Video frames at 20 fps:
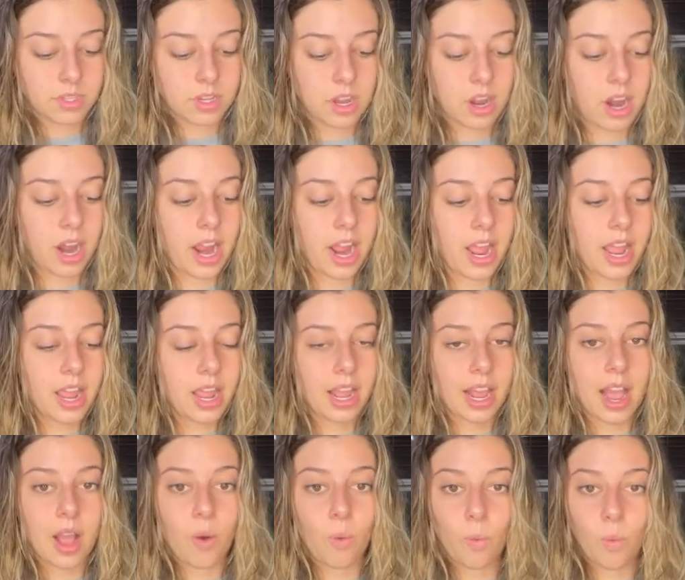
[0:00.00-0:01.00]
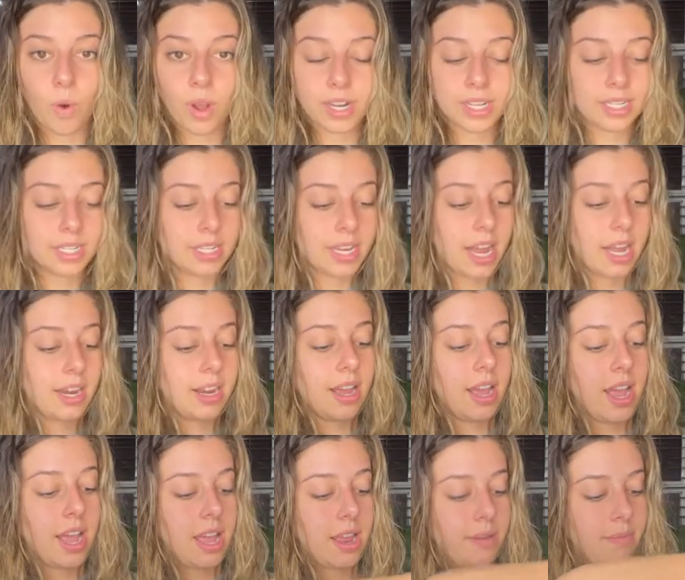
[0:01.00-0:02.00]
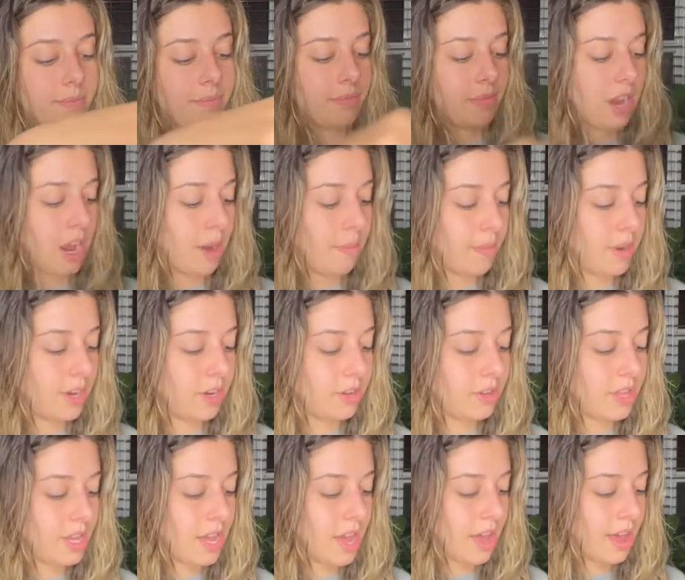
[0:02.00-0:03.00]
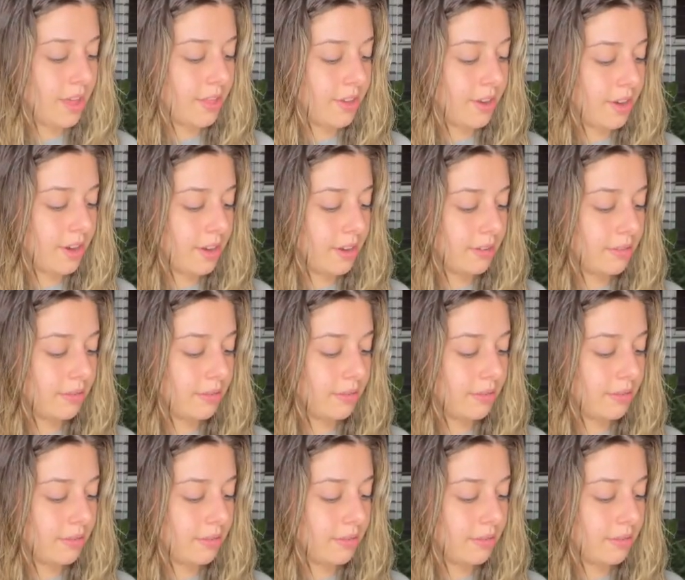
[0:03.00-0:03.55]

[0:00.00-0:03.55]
All right, got one side cut. Now I'm gonna do the other.